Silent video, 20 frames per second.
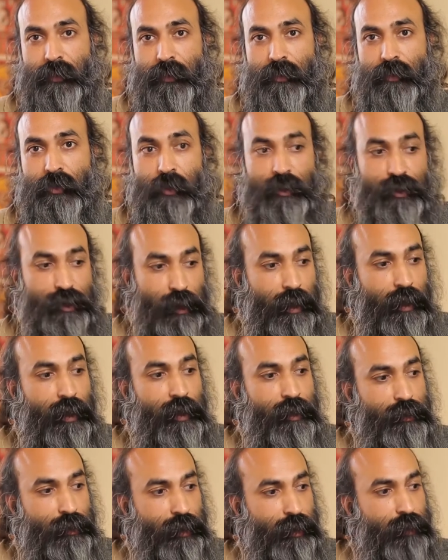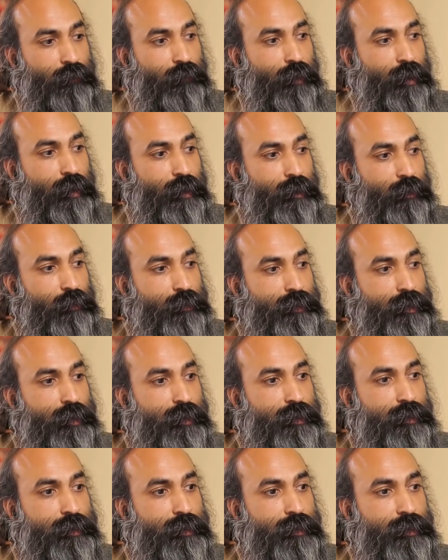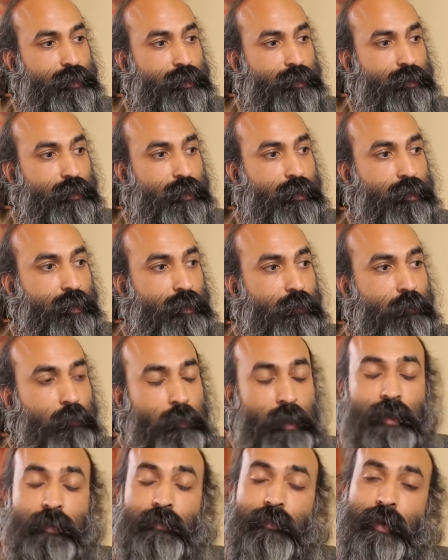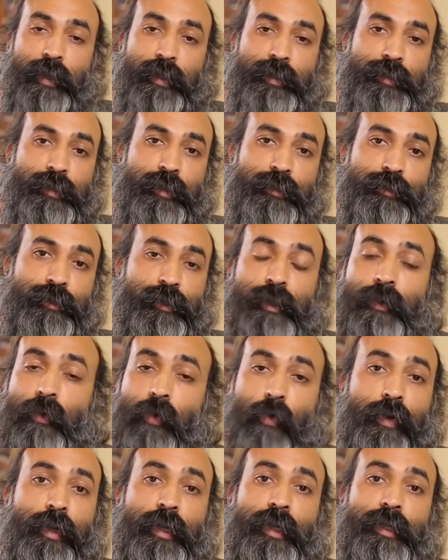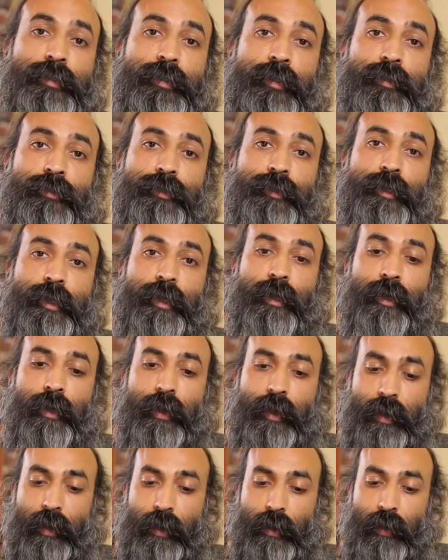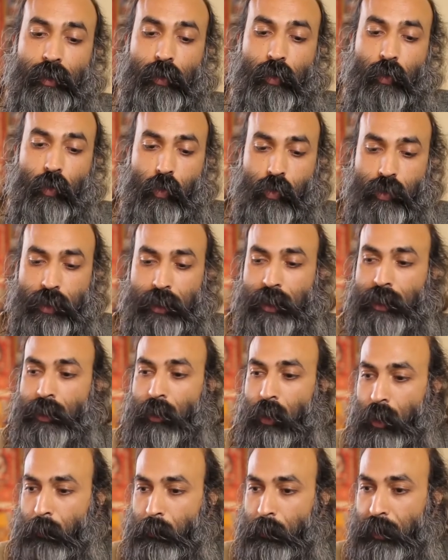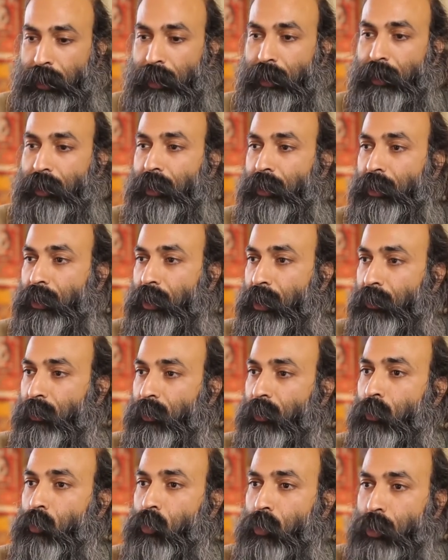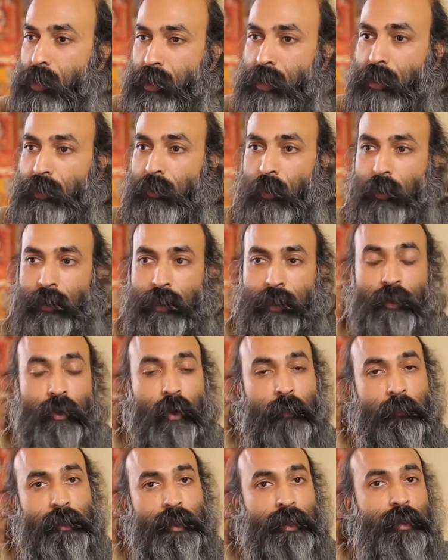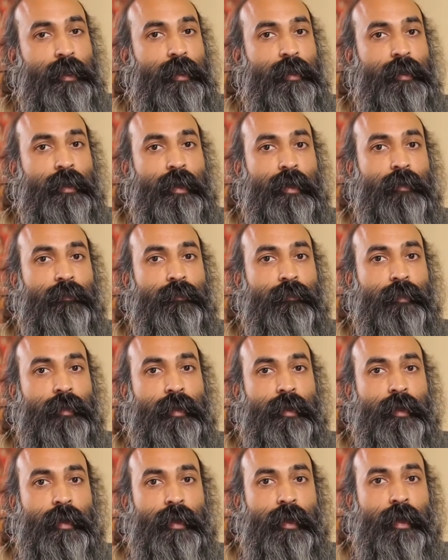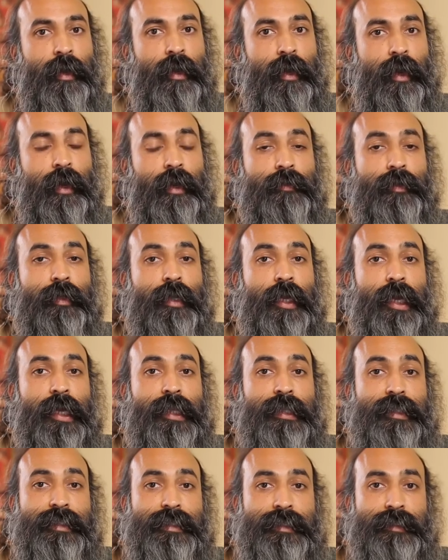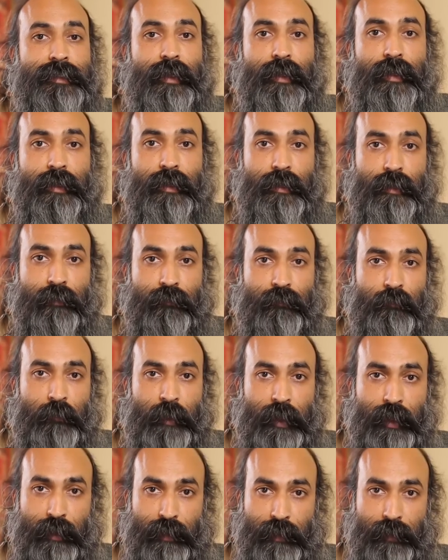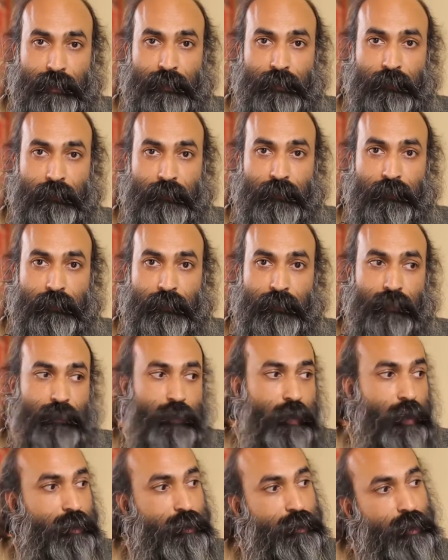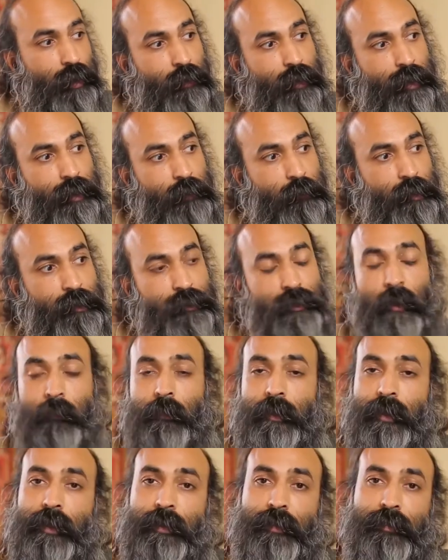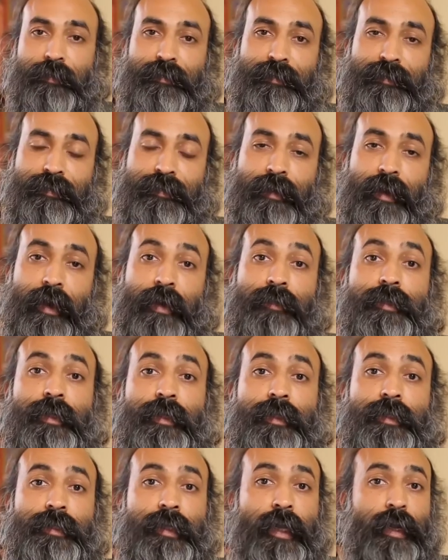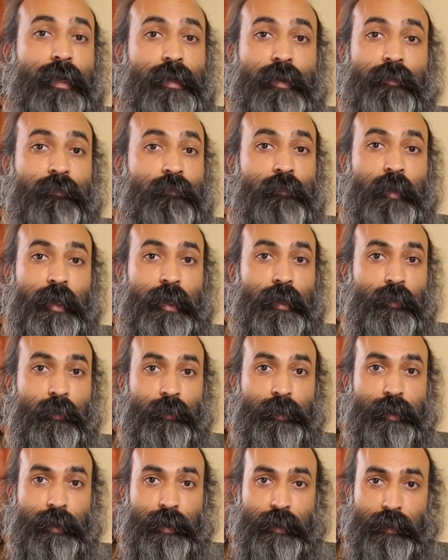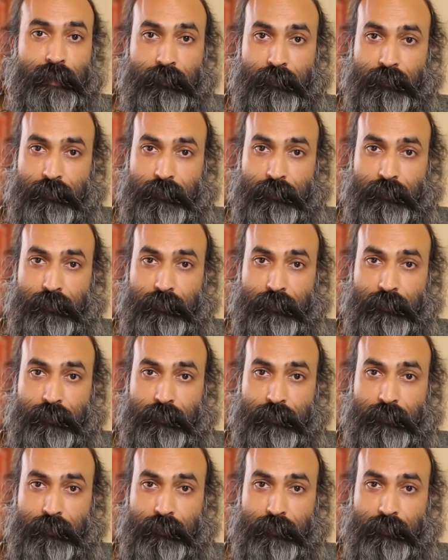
So, child, yet very innocent, but very sensory, only sensory, only operating in the world, only operating life as an instinctive being. That's how animals operate, as an instinctive being only.